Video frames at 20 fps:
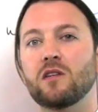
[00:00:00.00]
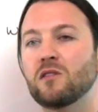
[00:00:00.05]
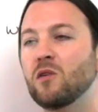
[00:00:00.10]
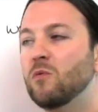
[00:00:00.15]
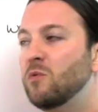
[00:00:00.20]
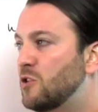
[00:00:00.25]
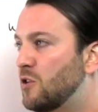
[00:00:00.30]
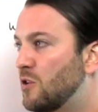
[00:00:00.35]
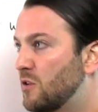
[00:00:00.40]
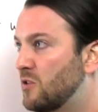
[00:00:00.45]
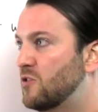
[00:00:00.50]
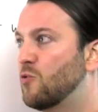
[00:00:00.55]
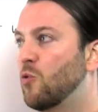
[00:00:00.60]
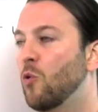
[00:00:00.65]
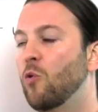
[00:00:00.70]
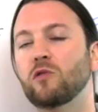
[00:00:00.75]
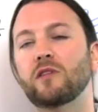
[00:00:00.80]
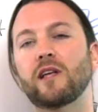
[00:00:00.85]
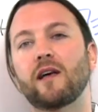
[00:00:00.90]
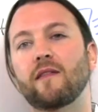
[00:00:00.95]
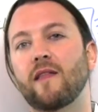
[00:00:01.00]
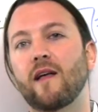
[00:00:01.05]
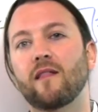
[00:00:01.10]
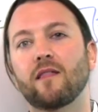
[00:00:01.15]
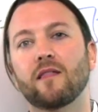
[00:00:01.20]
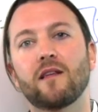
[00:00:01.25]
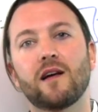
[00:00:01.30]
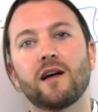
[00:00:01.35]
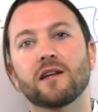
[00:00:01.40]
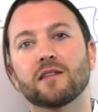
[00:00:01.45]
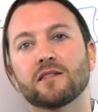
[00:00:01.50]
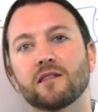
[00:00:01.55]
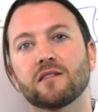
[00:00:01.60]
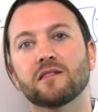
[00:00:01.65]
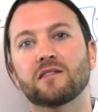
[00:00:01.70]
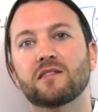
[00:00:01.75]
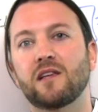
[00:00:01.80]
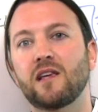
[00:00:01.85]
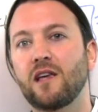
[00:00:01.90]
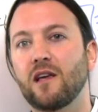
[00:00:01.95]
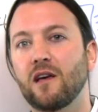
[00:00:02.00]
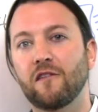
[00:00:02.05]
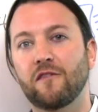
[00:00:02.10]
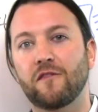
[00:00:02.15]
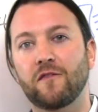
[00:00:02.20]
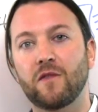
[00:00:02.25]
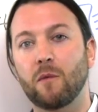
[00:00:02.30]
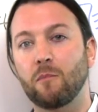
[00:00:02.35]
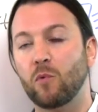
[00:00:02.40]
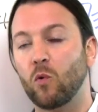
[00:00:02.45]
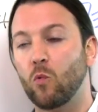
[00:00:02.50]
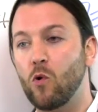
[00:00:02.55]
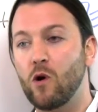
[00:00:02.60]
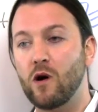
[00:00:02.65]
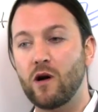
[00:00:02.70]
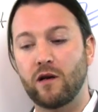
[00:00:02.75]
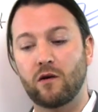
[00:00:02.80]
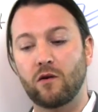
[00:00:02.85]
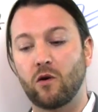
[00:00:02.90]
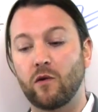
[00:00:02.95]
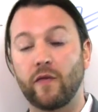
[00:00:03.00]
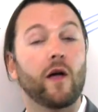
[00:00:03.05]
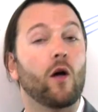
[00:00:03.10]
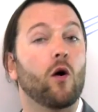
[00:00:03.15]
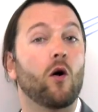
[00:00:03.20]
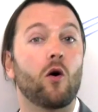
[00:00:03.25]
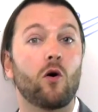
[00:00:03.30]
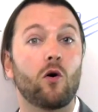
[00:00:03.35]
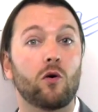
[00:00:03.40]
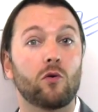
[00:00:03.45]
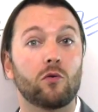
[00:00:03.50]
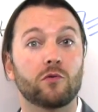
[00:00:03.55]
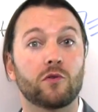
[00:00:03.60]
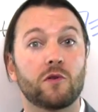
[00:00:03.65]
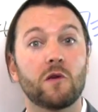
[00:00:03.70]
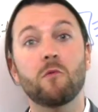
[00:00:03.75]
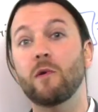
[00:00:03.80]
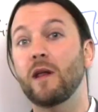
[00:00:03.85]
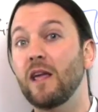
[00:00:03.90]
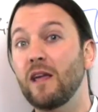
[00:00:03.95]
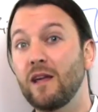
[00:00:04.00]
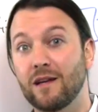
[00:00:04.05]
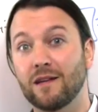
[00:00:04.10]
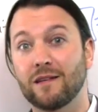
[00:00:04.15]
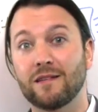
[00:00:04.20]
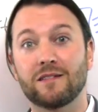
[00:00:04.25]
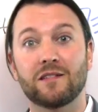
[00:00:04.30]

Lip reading: So I want you to scroll down that list and see if, number 1, are they all unique?